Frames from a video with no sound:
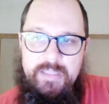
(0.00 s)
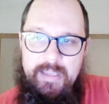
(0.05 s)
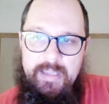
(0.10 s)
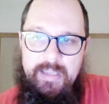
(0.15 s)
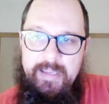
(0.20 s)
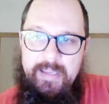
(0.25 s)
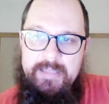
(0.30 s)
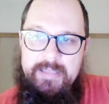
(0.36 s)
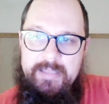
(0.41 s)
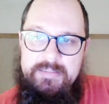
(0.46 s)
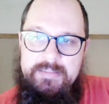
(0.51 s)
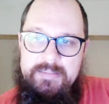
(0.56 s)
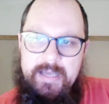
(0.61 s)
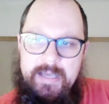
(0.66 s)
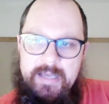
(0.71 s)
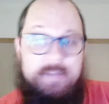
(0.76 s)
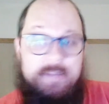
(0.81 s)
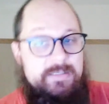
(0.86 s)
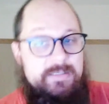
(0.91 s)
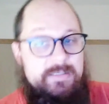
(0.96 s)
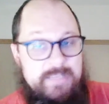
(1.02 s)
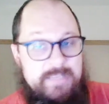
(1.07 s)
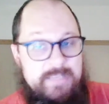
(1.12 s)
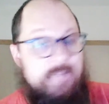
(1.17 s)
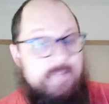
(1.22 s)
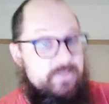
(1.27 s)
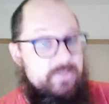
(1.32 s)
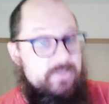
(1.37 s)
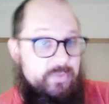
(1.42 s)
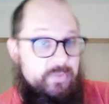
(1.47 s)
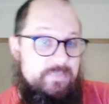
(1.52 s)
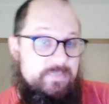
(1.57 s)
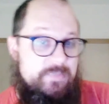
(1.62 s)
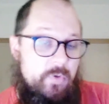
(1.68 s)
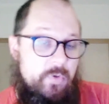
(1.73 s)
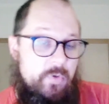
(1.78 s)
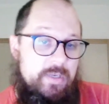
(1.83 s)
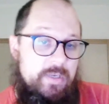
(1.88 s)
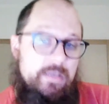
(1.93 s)
And on the 10th, so this
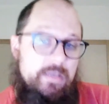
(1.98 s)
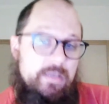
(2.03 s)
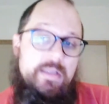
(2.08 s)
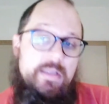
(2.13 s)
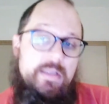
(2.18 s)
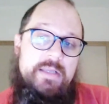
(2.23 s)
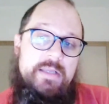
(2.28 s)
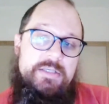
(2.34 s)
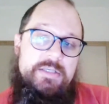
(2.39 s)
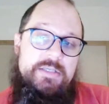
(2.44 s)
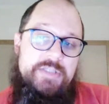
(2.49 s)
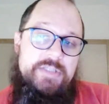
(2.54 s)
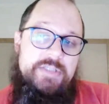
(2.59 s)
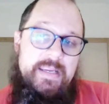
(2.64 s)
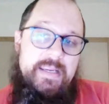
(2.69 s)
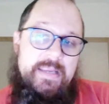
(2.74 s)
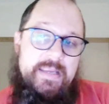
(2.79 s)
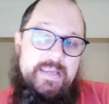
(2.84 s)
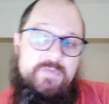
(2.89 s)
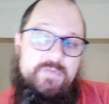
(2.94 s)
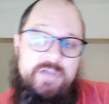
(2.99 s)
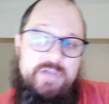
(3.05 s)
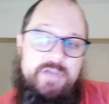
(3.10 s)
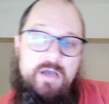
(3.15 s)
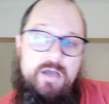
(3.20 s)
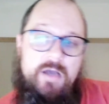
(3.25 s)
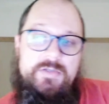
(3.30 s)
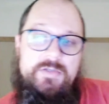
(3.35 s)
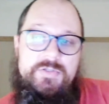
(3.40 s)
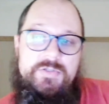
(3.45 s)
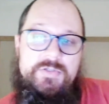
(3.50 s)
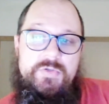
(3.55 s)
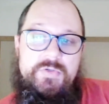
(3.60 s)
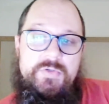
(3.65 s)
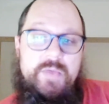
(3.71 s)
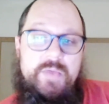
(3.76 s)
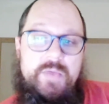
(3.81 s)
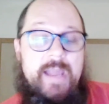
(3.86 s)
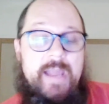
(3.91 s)
morning, Jay gave a talk
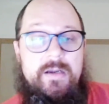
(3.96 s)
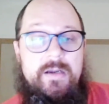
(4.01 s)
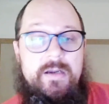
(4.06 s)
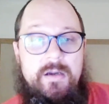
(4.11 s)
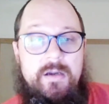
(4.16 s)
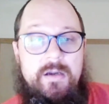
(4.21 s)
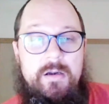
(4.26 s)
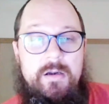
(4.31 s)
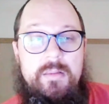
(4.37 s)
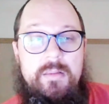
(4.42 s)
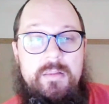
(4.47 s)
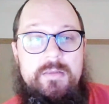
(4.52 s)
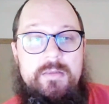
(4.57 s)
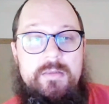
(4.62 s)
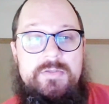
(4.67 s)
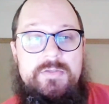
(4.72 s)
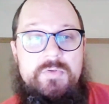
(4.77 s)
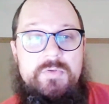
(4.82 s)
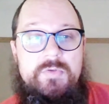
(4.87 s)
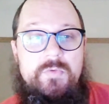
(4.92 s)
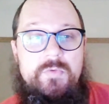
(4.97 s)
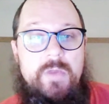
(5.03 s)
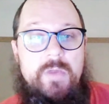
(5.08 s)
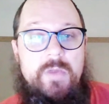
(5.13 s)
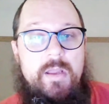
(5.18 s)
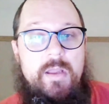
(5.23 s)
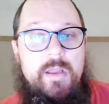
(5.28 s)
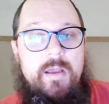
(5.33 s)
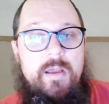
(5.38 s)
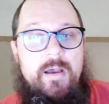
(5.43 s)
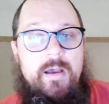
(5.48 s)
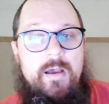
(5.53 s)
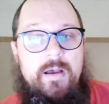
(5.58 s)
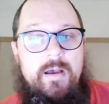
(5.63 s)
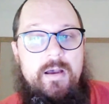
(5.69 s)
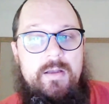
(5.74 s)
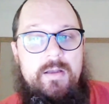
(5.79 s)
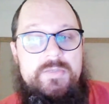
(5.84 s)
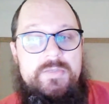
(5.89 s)
to Hacker Earth to
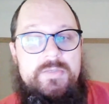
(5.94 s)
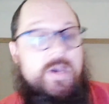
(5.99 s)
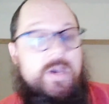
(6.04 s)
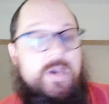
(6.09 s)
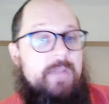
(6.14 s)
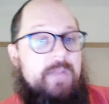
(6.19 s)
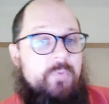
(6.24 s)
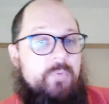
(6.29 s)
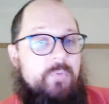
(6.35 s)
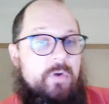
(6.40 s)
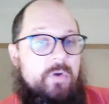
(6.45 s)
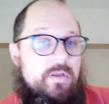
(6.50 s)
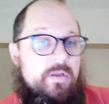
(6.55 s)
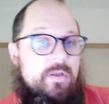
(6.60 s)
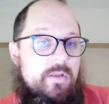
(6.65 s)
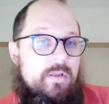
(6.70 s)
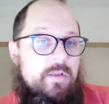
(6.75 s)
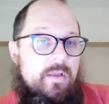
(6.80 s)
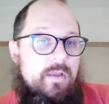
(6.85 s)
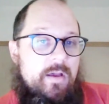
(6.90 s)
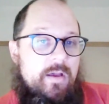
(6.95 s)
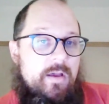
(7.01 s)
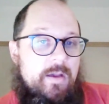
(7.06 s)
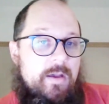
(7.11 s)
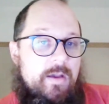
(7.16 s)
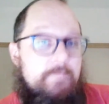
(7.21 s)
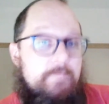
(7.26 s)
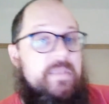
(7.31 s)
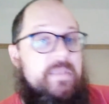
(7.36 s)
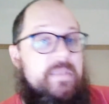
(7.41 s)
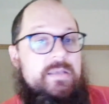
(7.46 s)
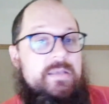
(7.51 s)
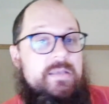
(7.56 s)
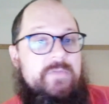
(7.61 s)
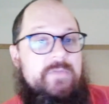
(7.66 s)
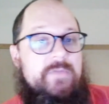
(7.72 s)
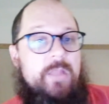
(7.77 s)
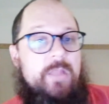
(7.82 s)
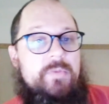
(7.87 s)
onboard many
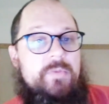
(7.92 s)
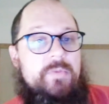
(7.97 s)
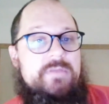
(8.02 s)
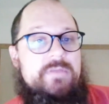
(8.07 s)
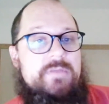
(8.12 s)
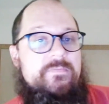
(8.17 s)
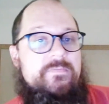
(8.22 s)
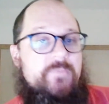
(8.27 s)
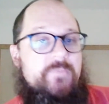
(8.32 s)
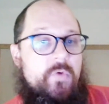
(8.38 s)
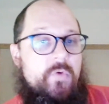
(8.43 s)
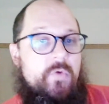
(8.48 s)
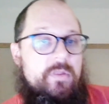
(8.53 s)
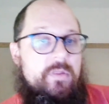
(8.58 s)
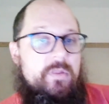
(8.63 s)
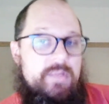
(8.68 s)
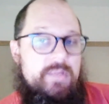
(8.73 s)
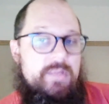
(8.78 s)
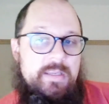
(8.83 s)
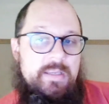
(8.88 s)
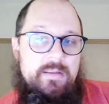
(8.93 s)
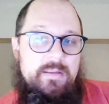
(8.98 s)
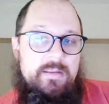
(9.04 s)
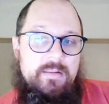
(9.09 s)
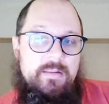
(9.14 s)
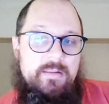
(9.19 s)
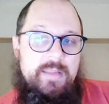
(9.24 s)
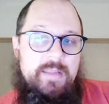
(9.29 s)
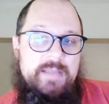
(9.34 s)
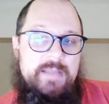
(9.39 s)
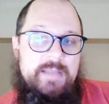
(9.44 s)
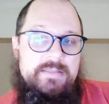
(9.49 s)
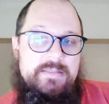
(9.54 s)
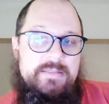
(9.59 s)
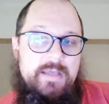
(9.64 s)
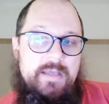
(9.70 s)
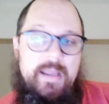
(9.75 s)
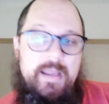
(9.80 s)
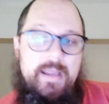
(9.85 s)
developers for that
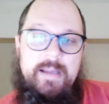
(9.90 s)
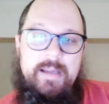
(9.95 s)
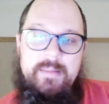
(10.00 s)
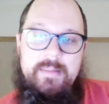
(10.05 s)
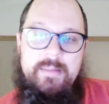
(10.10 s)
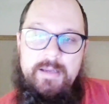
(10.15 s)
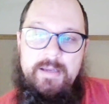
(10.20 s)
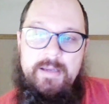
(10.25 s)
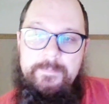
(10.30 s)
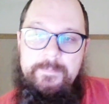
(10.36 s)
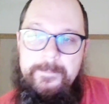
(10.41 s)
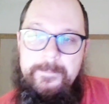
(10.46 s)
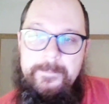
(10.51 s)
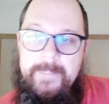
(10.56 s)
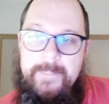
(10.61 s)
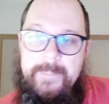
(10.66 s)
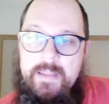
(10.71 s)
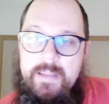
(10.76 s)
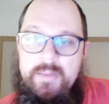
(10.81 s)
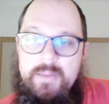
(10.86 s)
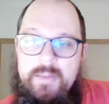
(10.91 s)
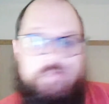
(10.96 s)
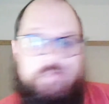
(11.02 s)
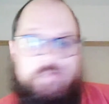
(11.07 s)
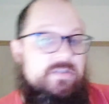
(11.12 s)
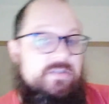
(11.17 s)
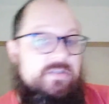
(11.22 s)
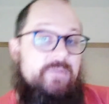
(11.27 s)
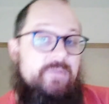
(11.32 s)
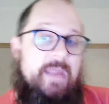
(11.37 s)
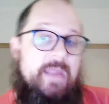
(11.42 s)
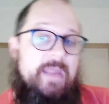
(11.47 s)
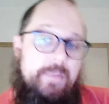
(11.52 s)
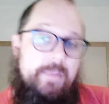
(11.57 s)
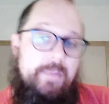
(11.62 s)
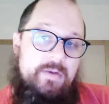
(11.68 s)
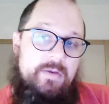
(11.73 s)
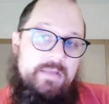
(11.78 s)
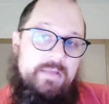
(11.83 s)
hackathon. Those are stuff that
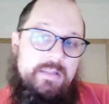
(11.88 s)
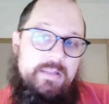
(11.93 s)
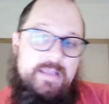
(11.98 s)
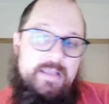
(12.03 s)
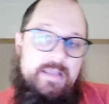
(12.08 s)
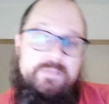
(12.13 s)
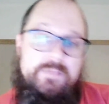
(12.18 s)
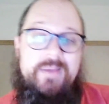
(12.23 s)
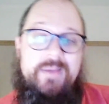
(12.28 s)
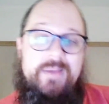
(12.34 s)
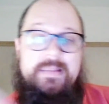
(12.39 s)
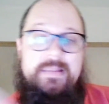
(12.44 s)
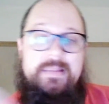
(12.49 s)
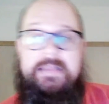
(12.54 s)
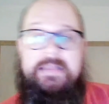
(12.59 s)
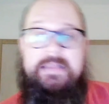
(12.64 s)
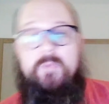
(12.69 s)
happened in the last month.